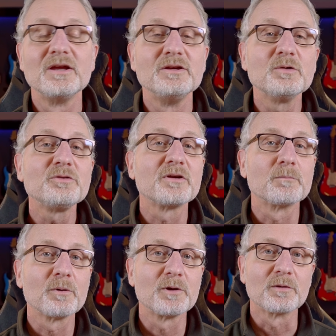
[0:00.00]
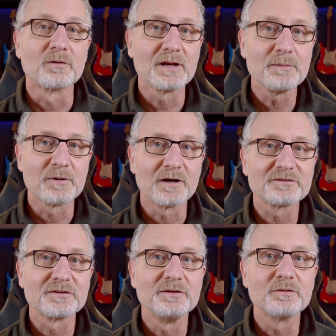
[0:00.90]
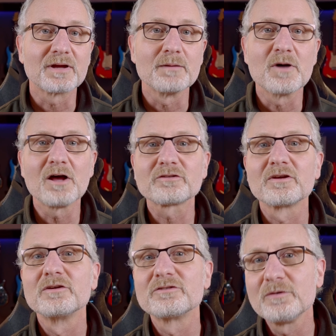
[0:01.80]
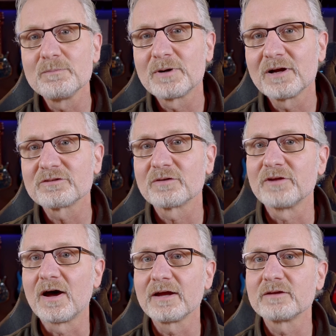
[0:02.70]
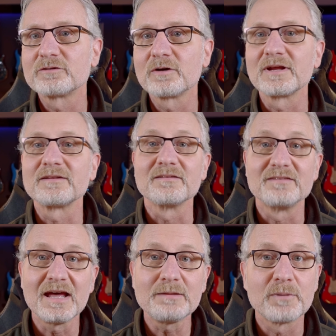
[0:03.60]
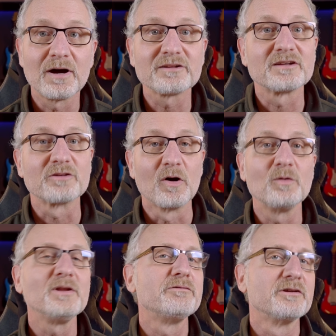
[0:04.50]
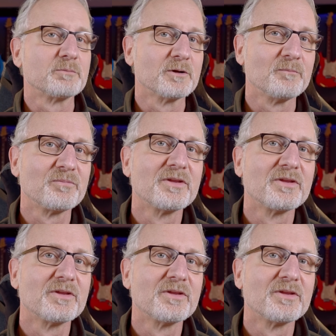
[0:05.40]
Using a polygon clip part, you can mask some parts of the icon so that that part is only visible.